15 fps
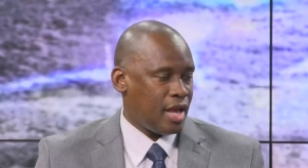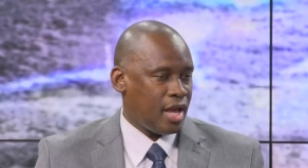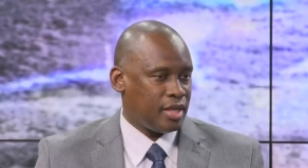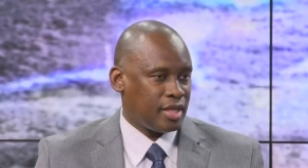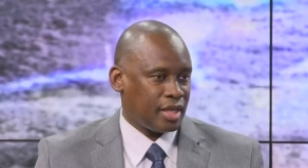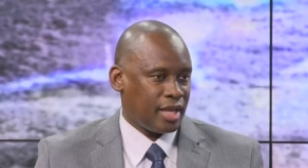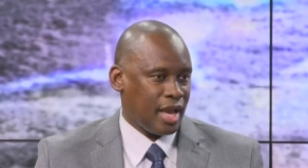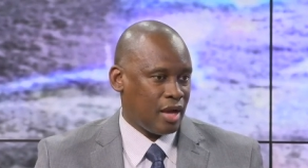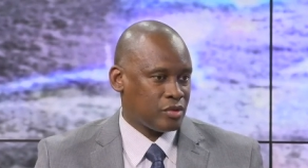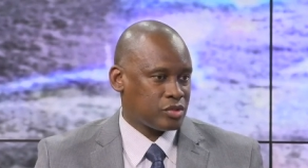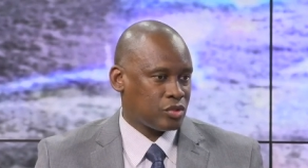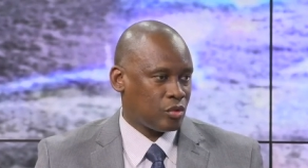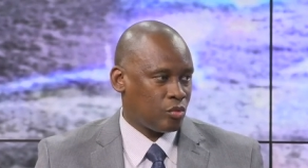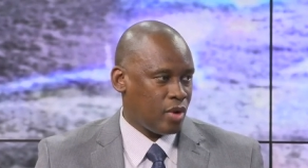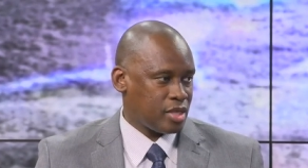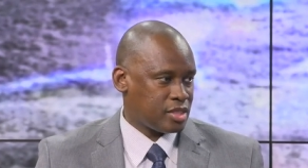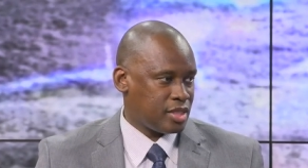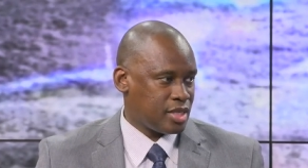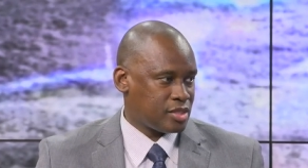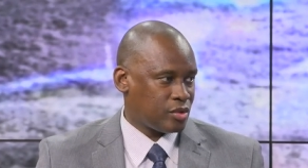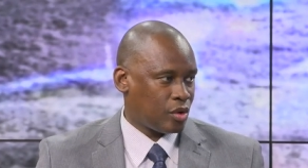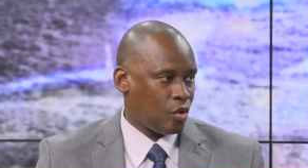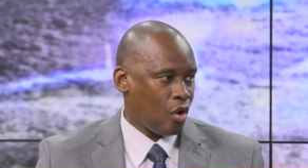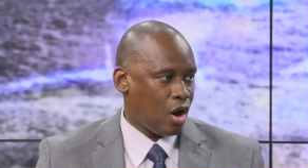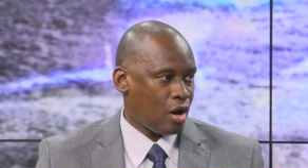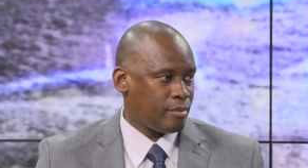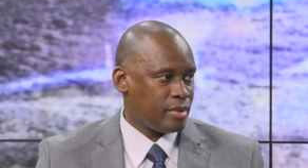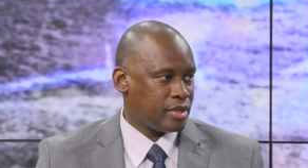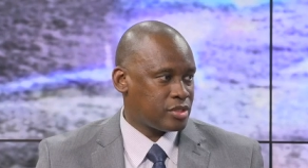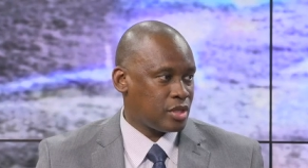and the council residence
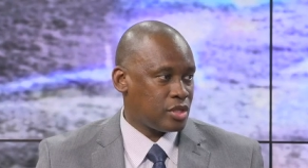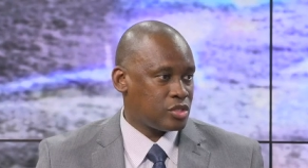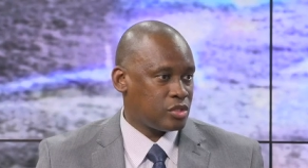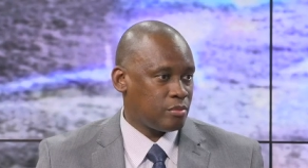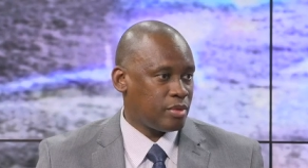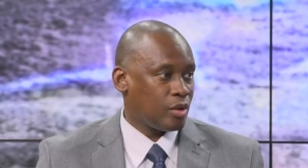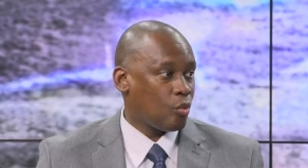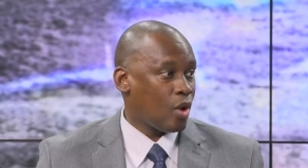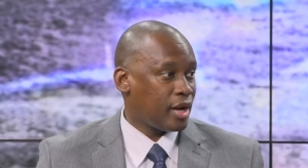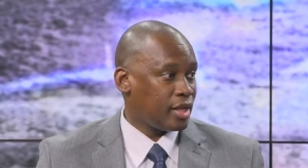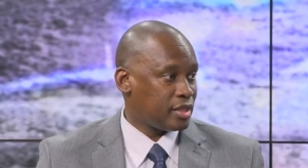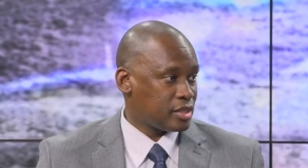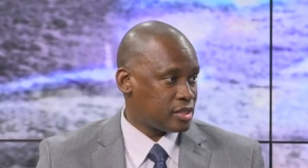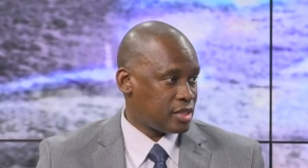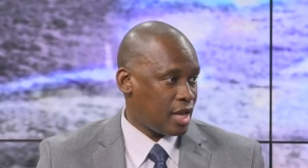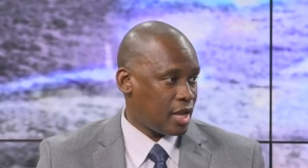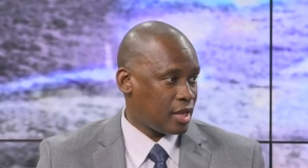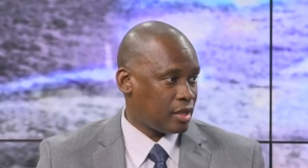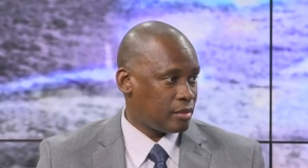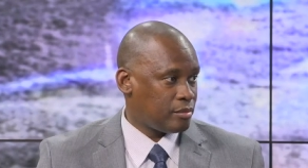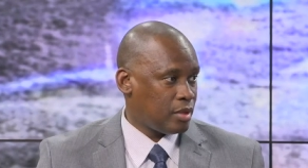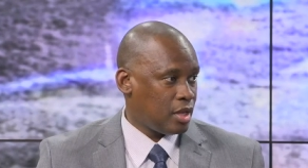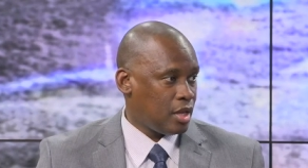requirements should be one and the same.